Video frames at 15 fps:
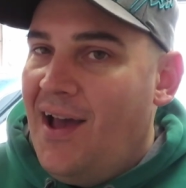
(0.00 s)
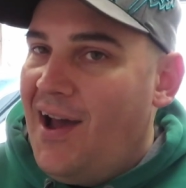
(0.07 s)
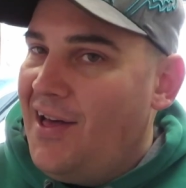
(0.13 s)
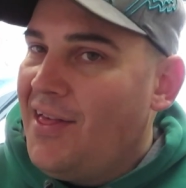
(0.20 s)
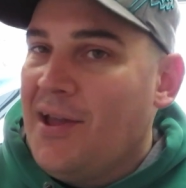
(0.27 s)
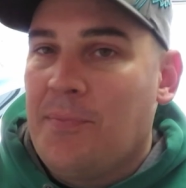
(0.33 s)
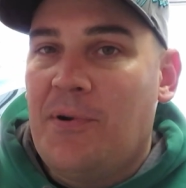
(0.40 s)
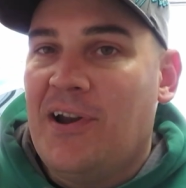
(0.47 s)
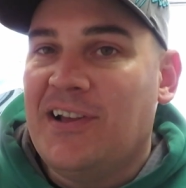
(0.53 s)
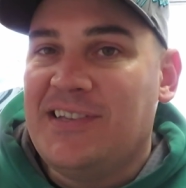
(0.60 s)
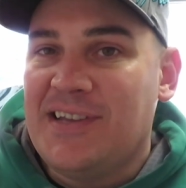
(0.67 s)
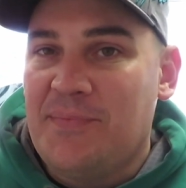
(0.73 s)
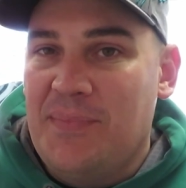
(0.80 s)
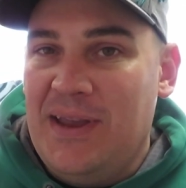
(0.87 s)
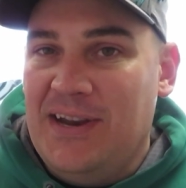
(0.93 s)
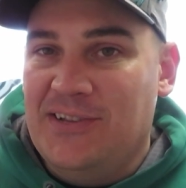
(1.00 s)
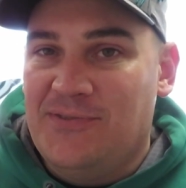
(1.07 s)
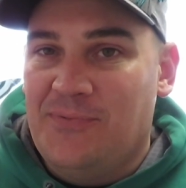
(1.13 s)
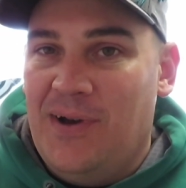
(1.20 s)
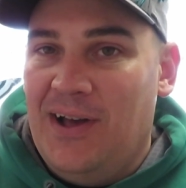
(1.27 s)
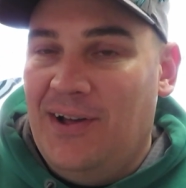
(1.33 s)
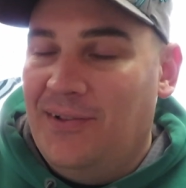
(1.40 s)
I like products that bead
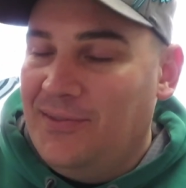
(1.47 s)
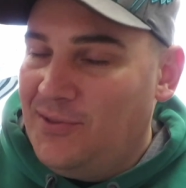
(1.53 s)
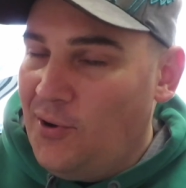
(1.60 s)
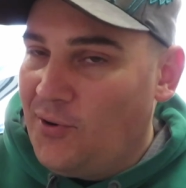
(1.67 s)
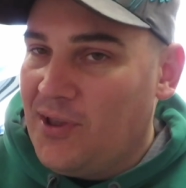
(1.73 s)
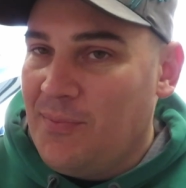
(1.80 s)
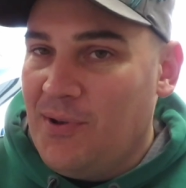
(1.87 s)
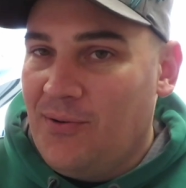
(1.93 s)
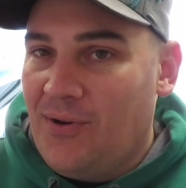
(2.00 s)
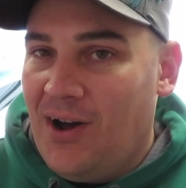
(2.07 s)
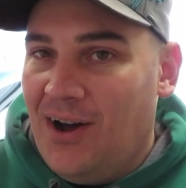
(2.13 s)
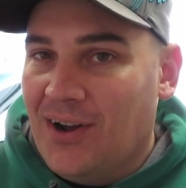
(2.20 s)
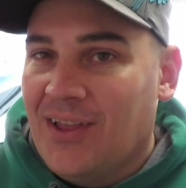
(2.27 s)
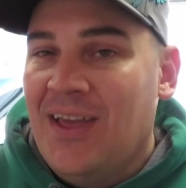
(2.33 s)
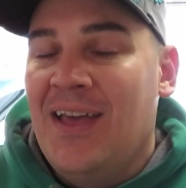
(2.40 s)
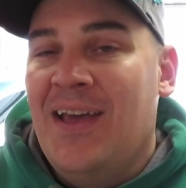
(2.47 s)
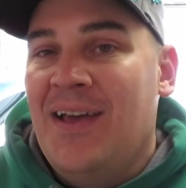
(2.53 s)
as well, don't get me wrong.